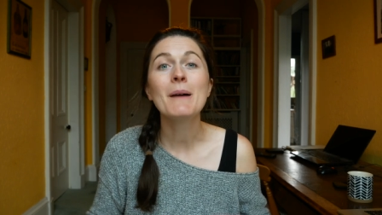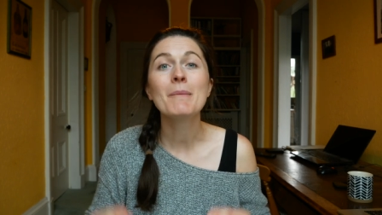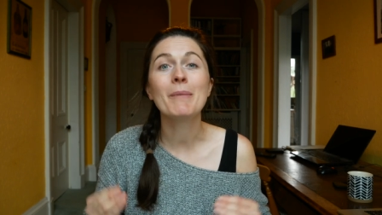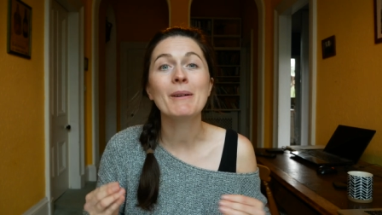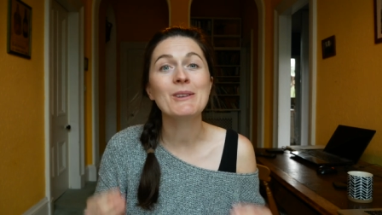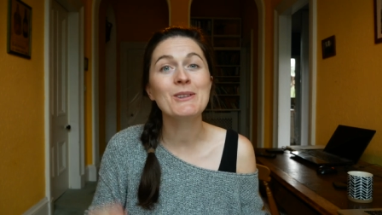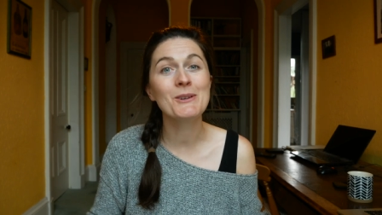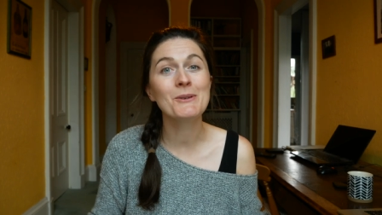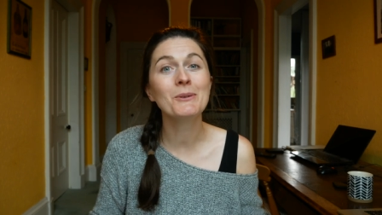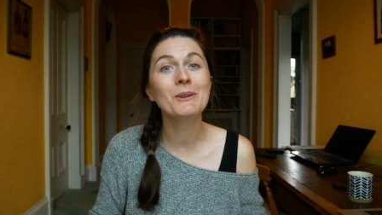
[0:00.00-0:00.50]

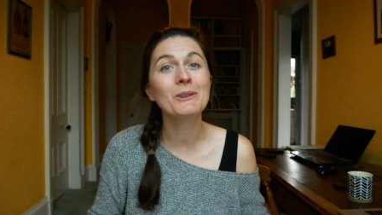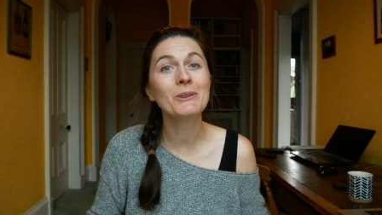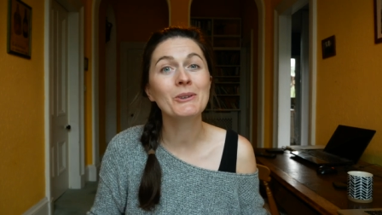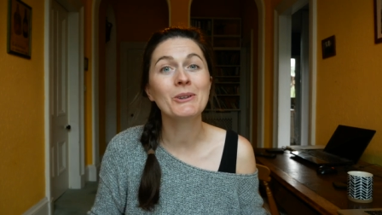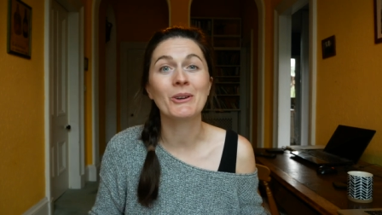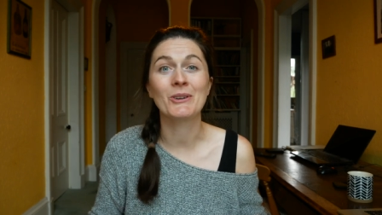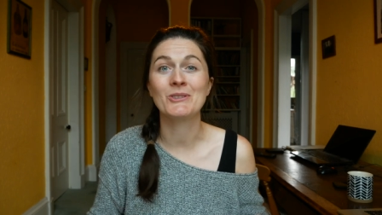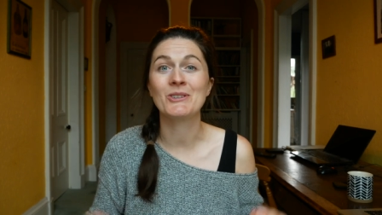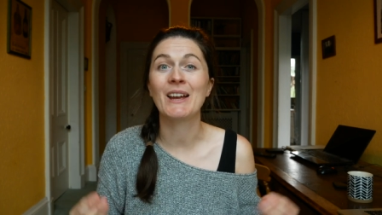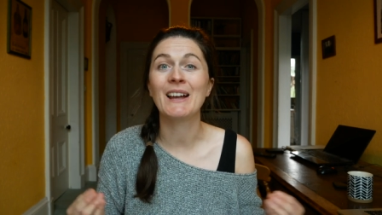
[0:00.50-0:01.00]
but you will know
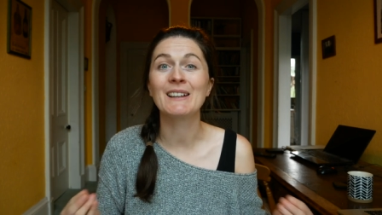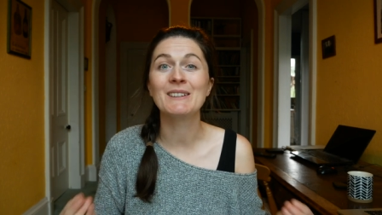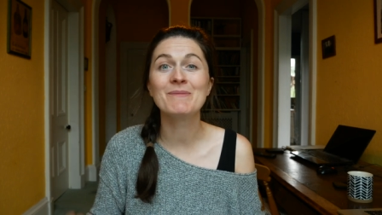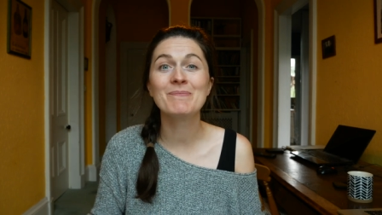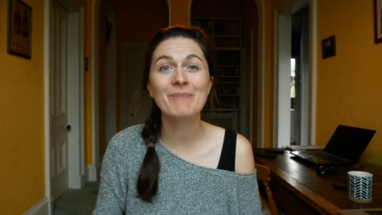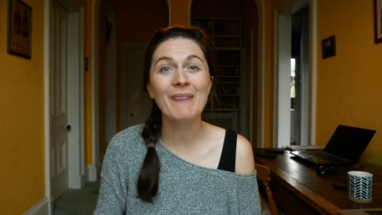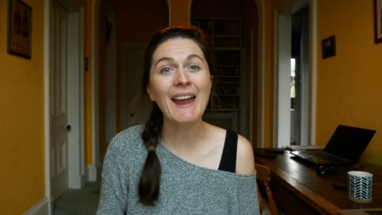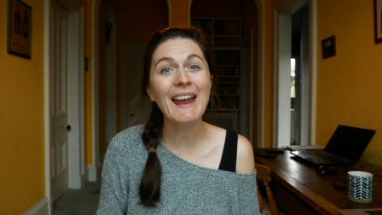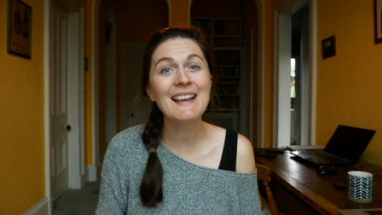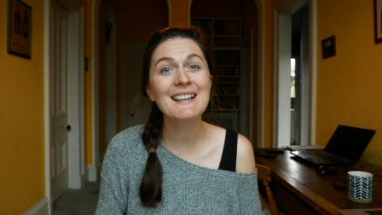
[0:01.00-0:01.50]
your
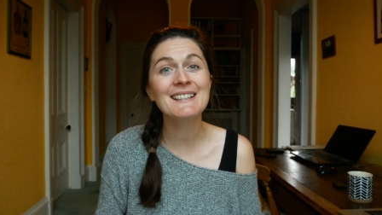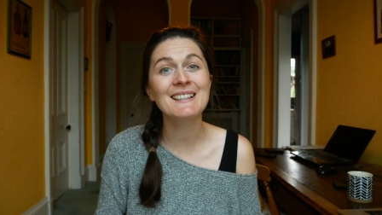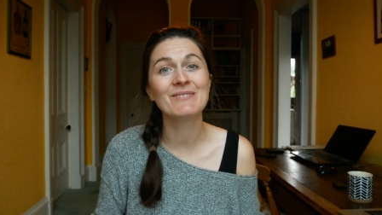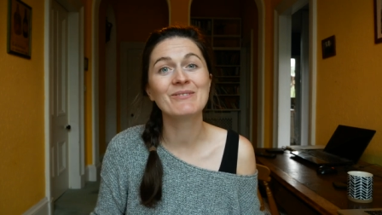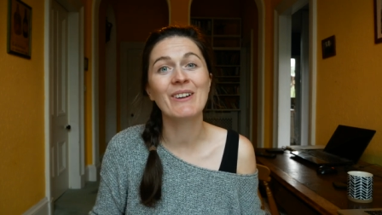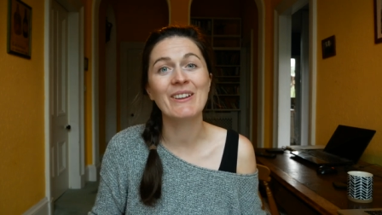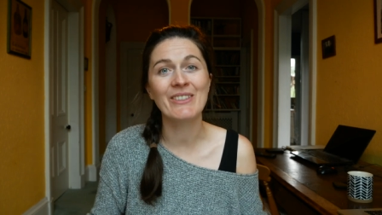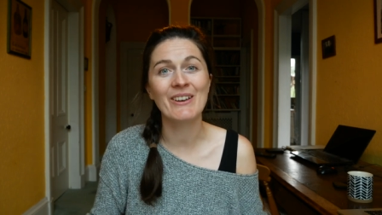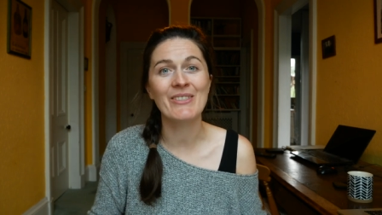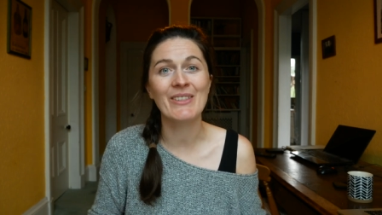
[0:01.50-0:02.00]
child best
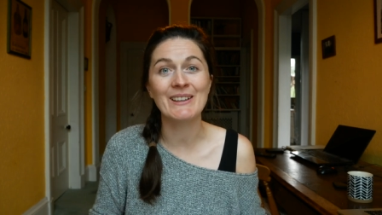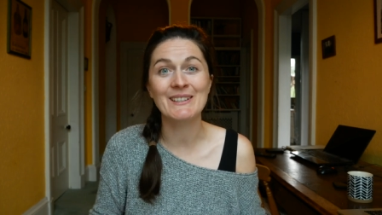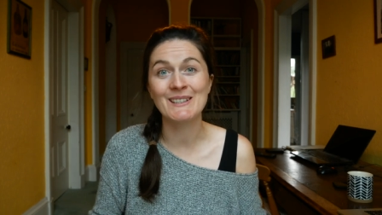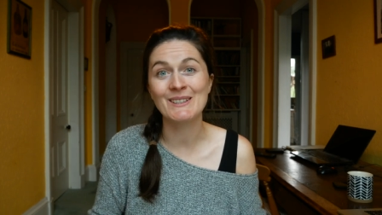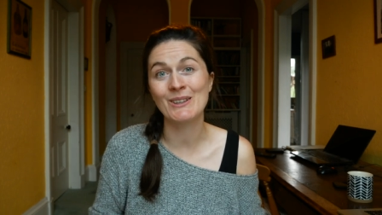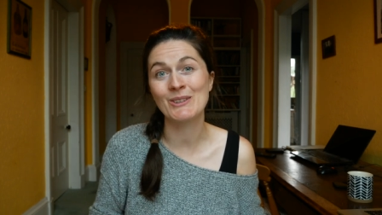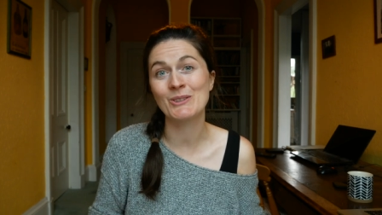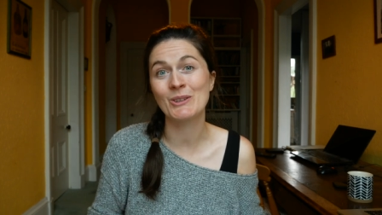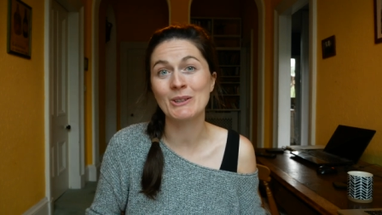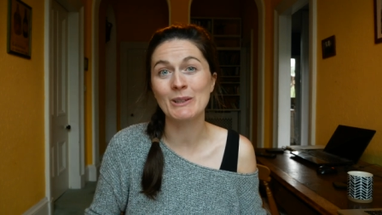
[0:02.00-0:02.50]
and whether this
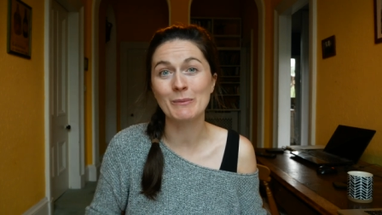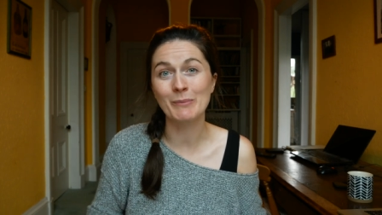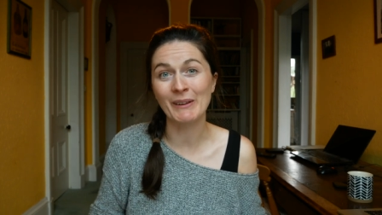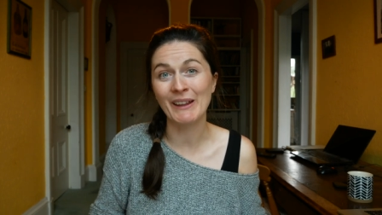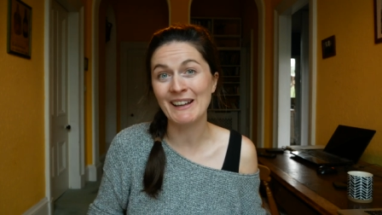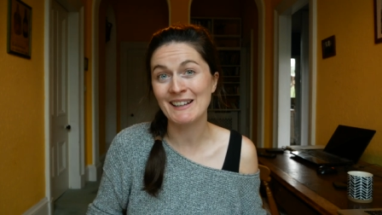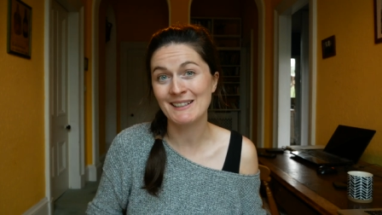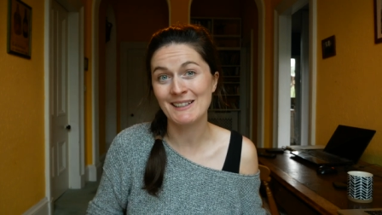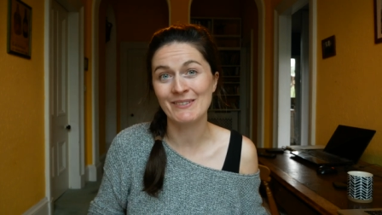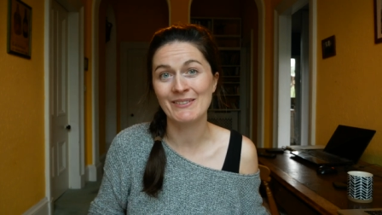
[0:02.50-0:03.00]
is a suitable
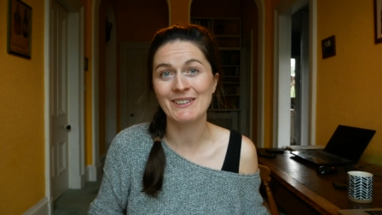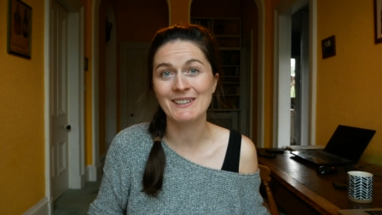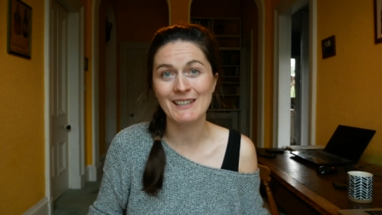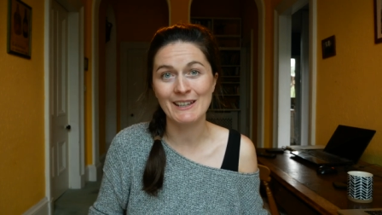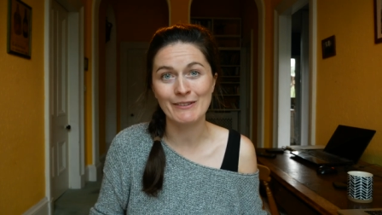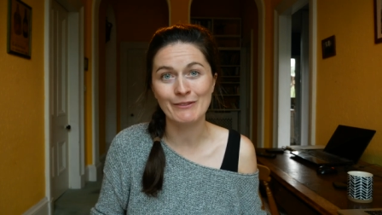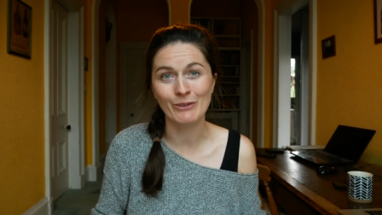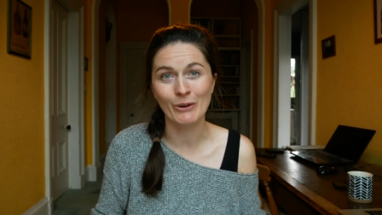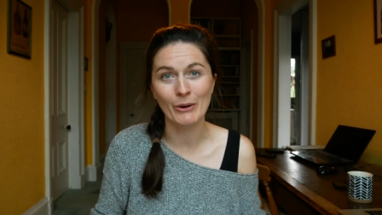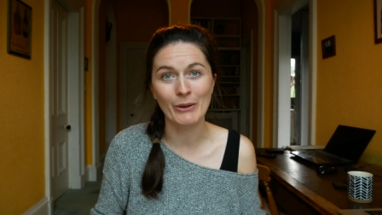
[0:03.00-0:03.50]

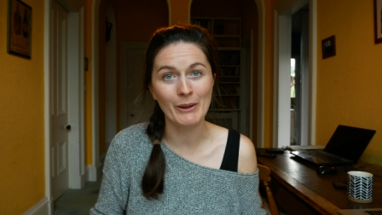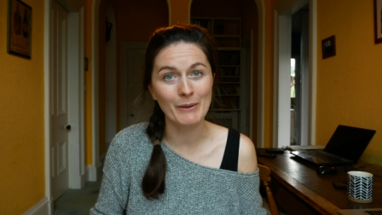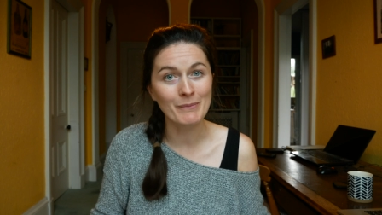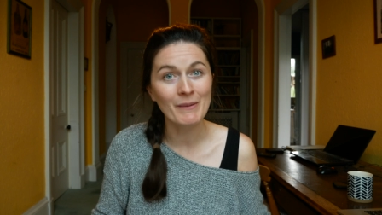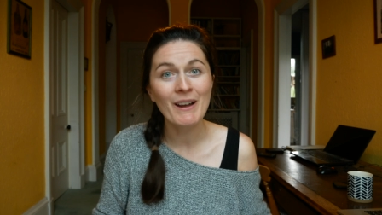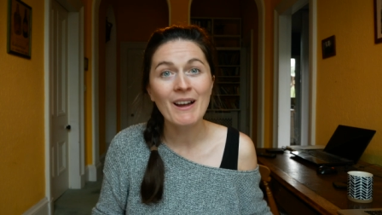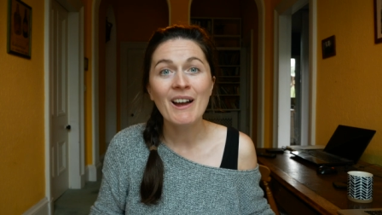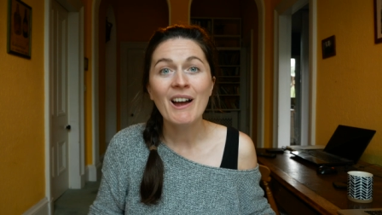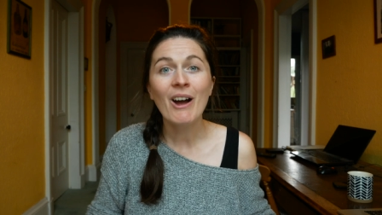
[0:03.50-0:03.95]
activity for them.